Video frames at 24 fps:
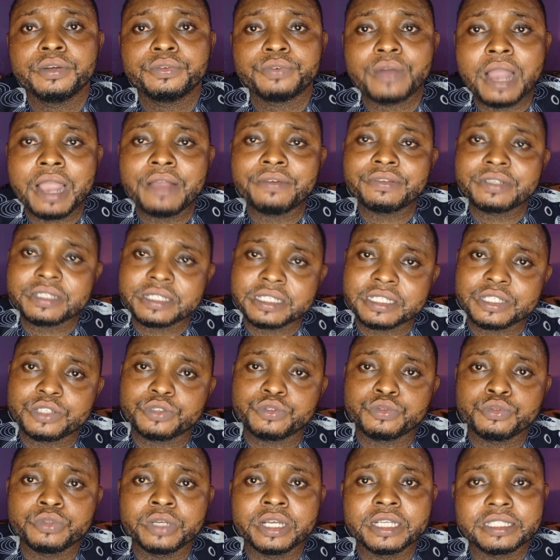
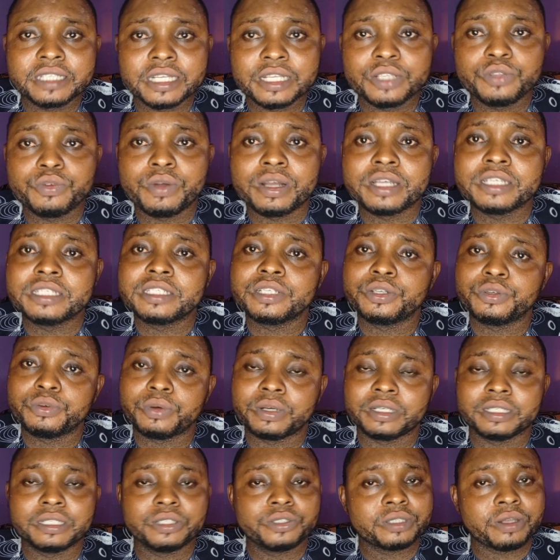
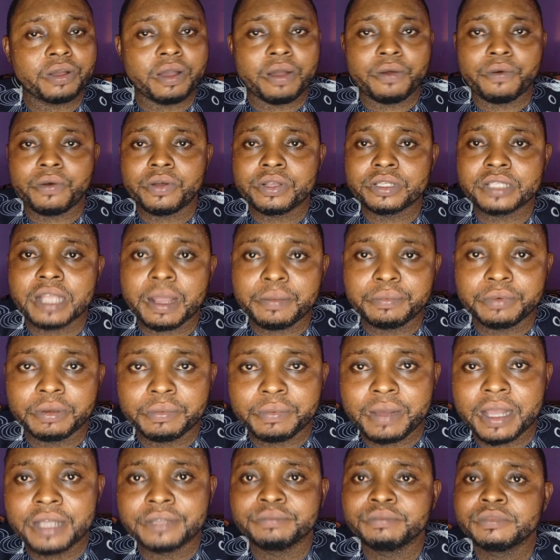081-562-88101. Those are our WhatsApp
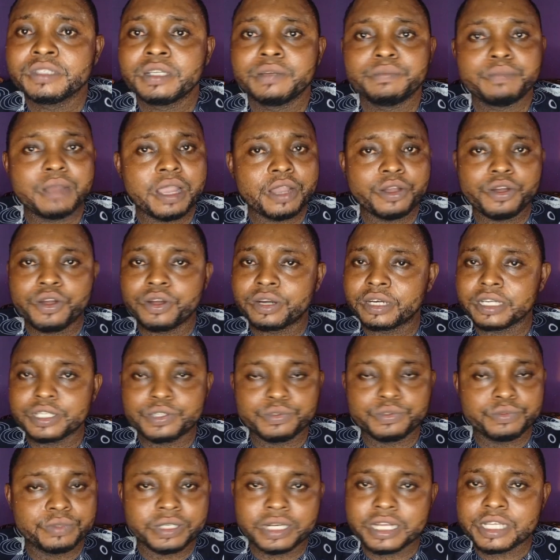number. By God's
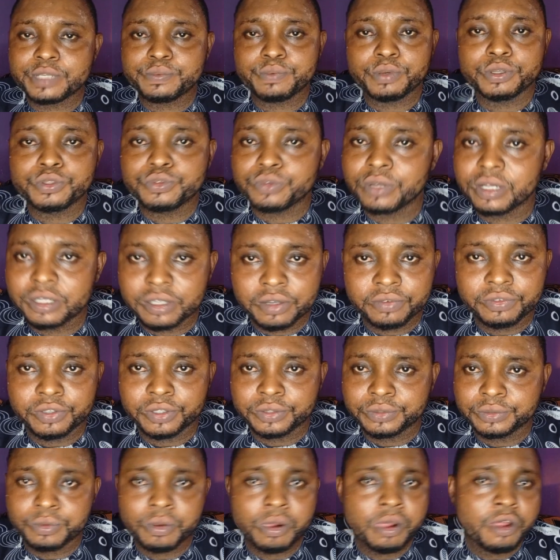grace, we will respond to any of your
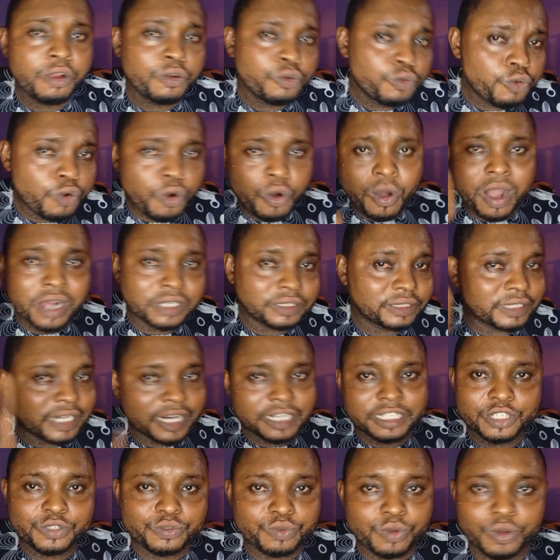tools. Go and try
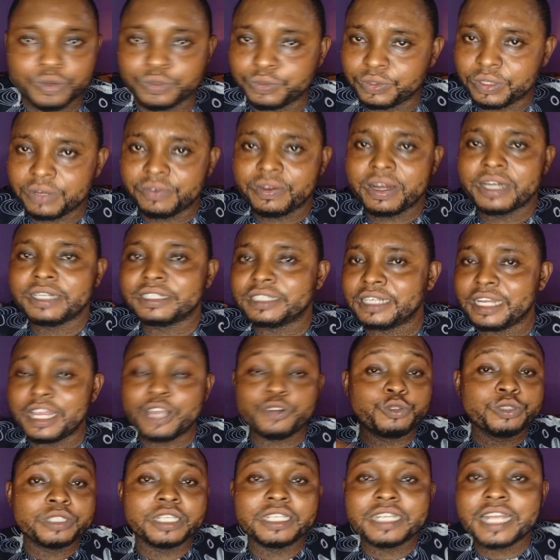this one. You never agree. I
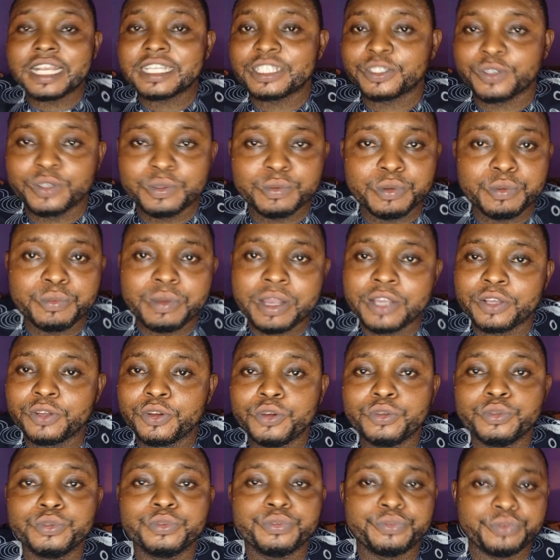could just go when you
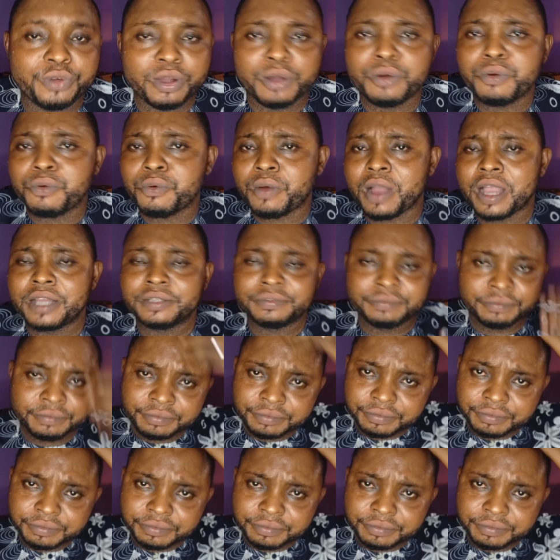really feel what